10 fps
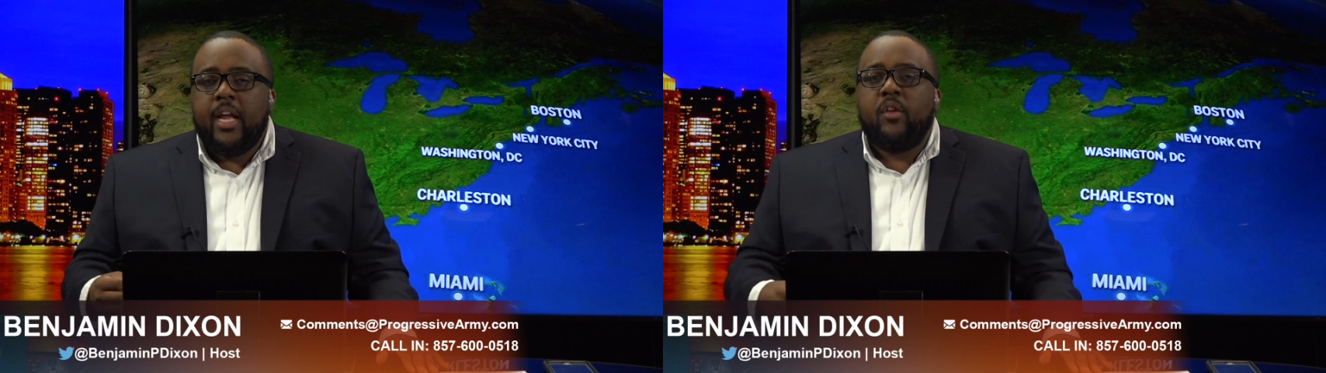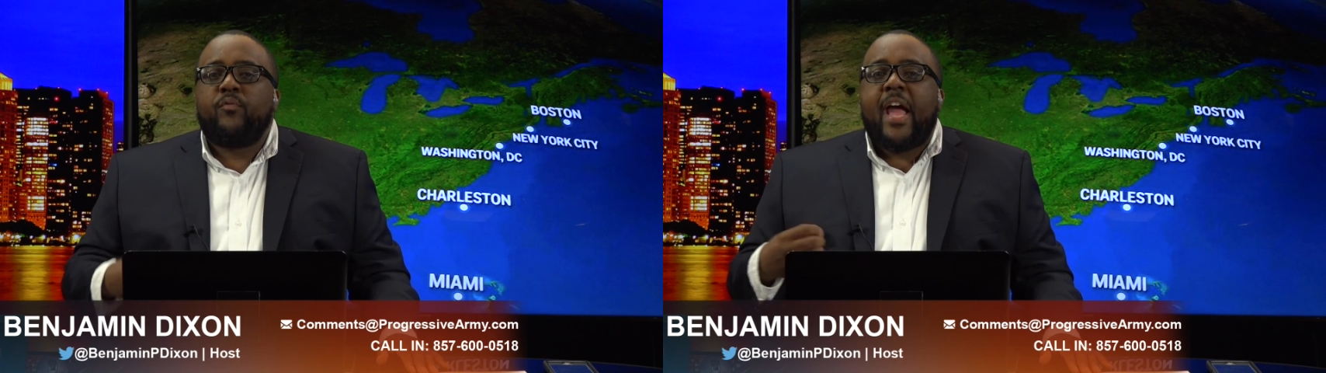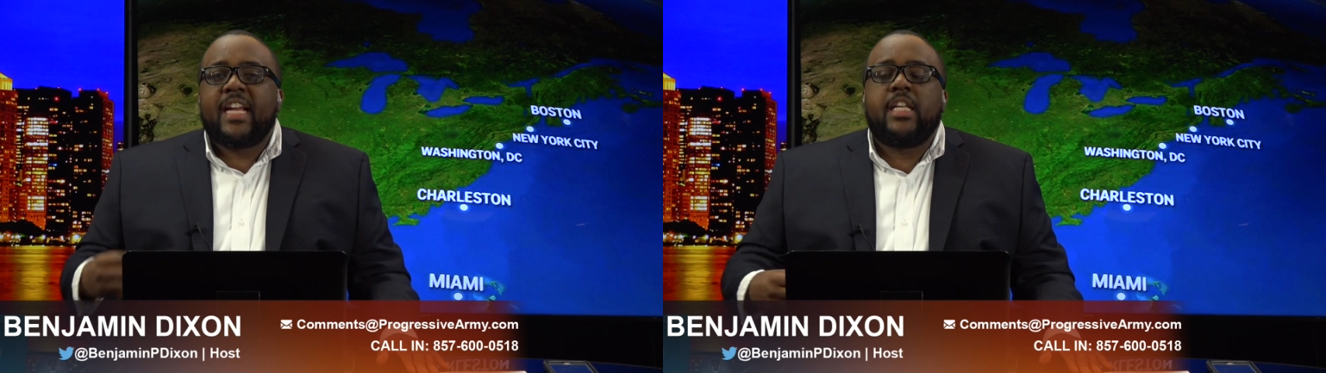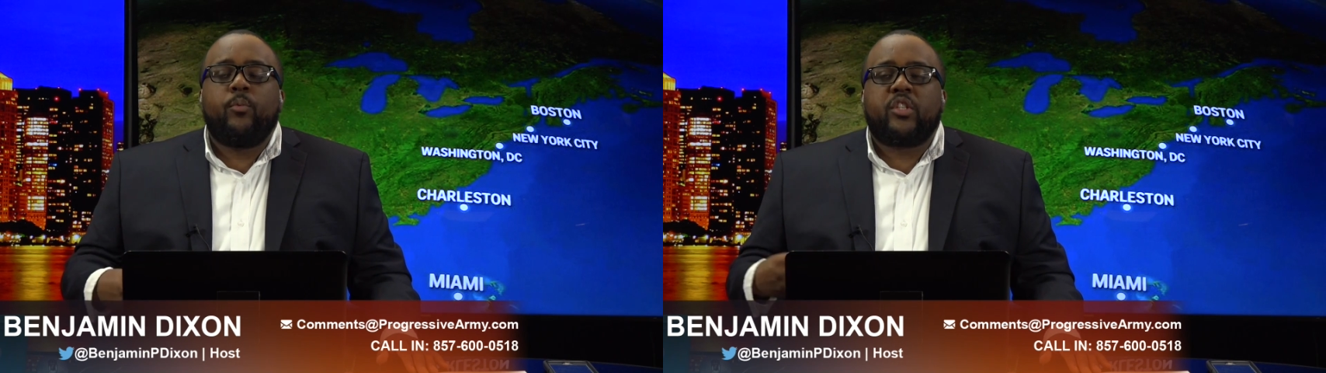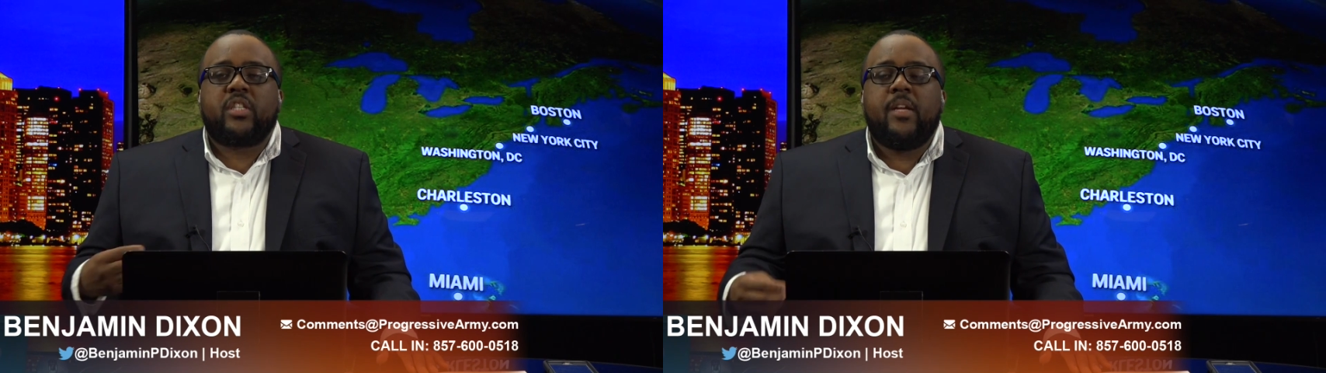In fact, he
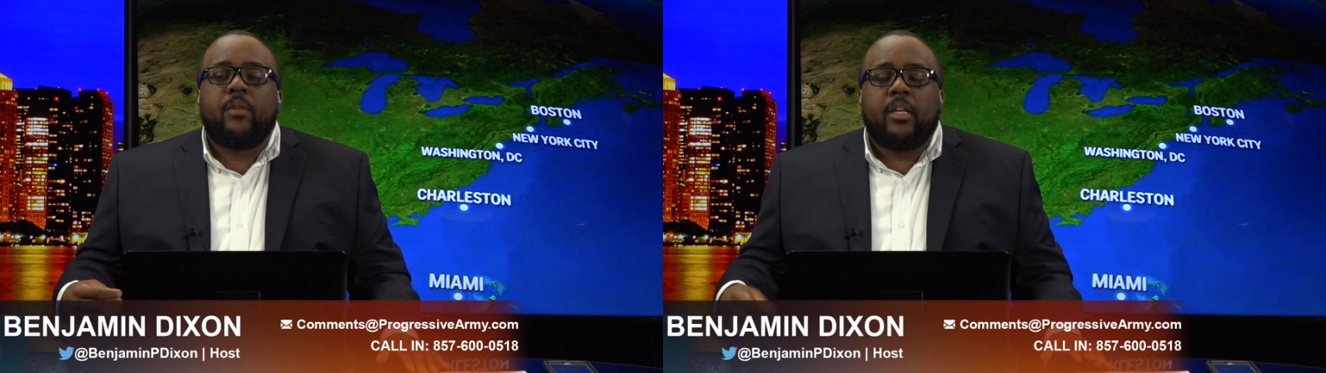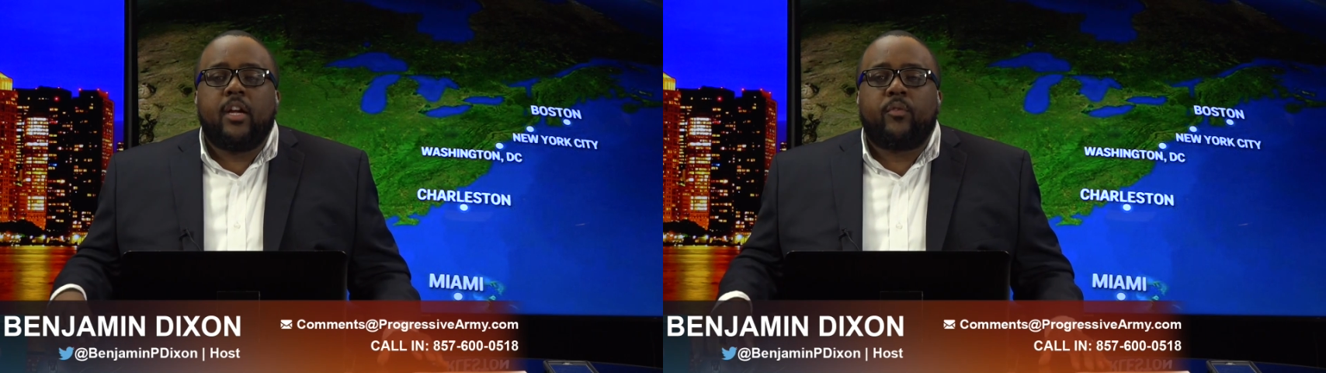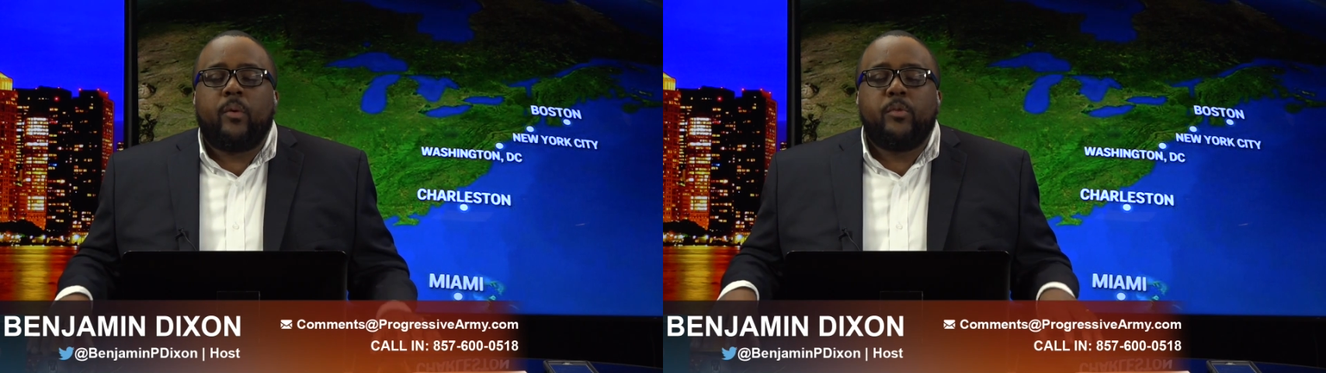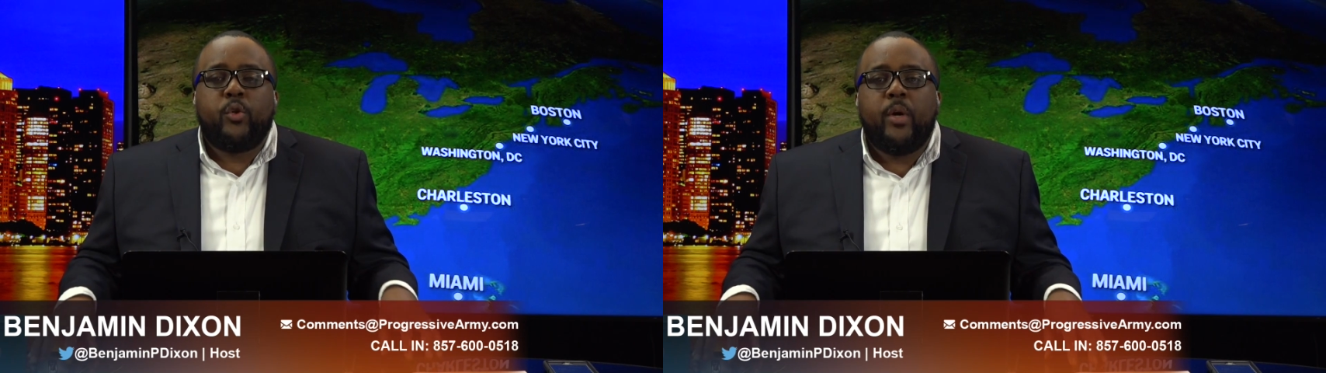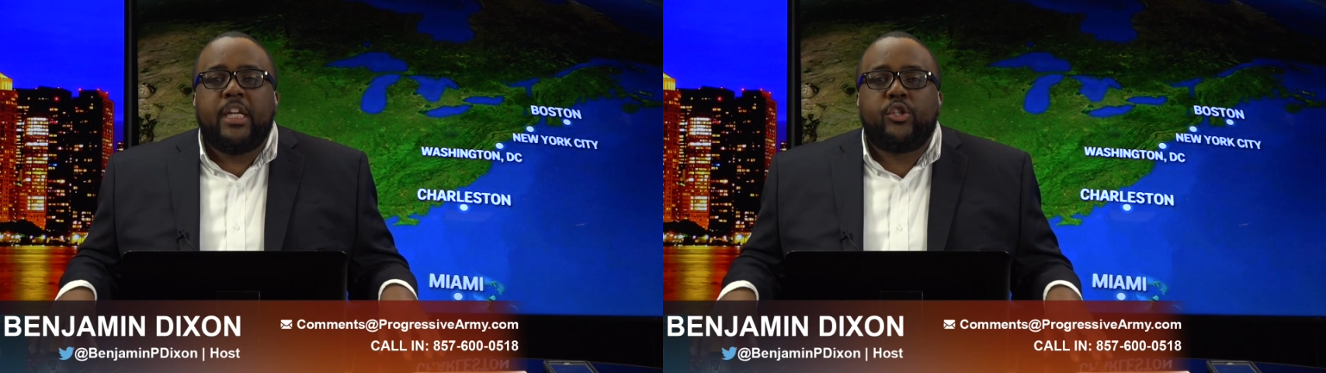received a letter from
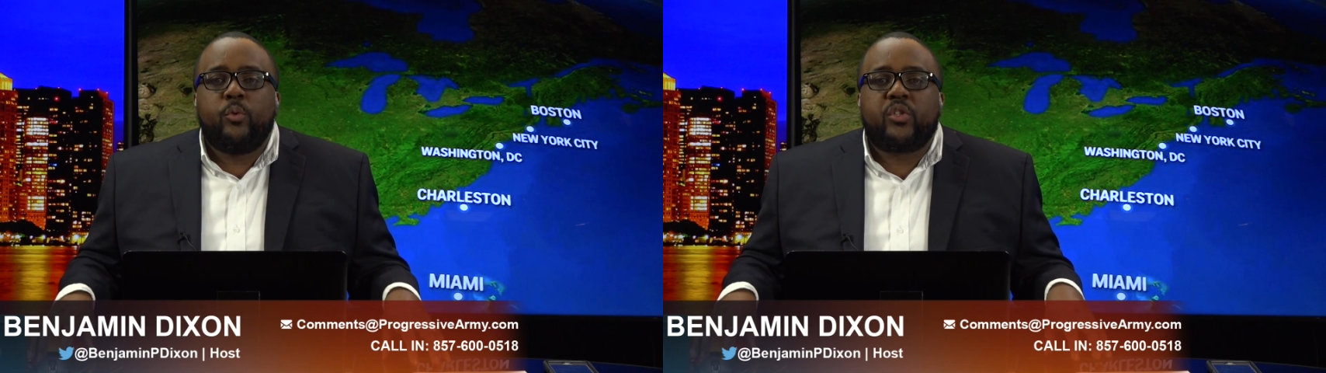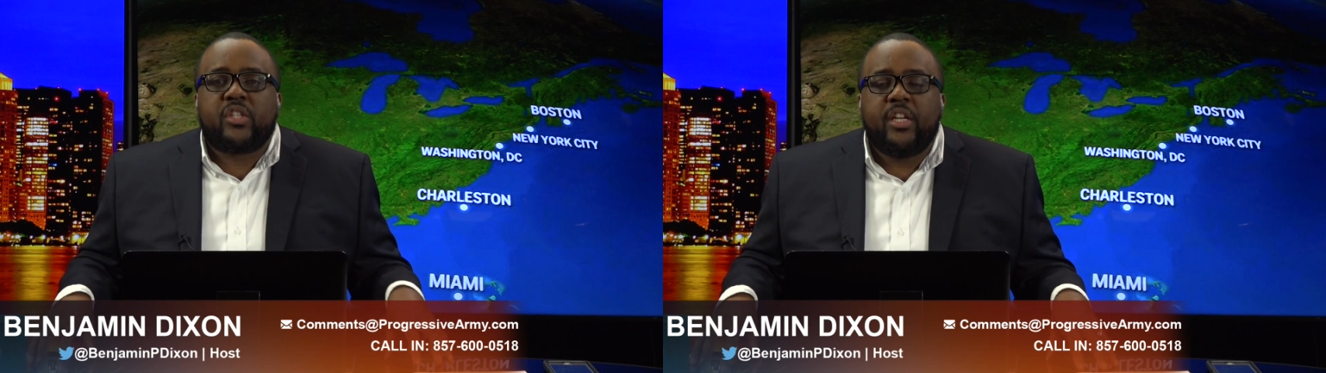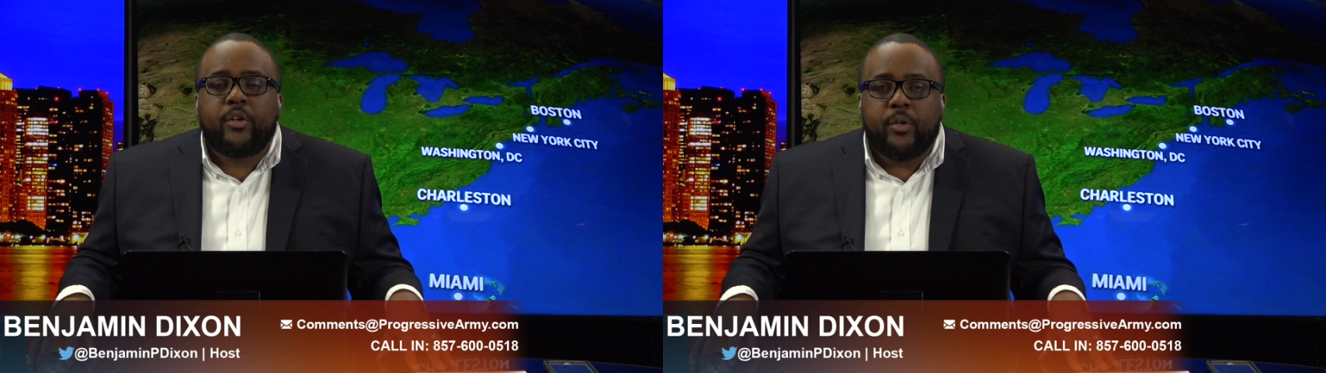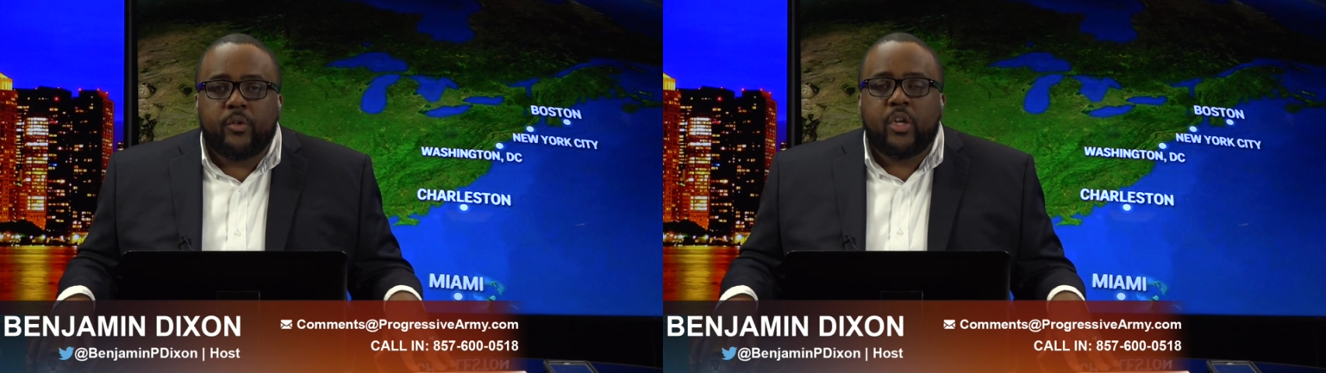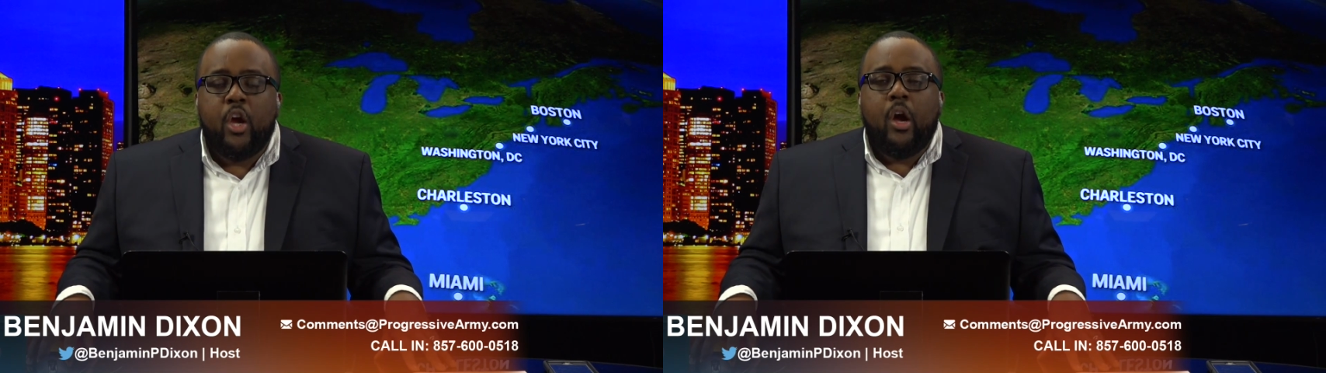22 senators,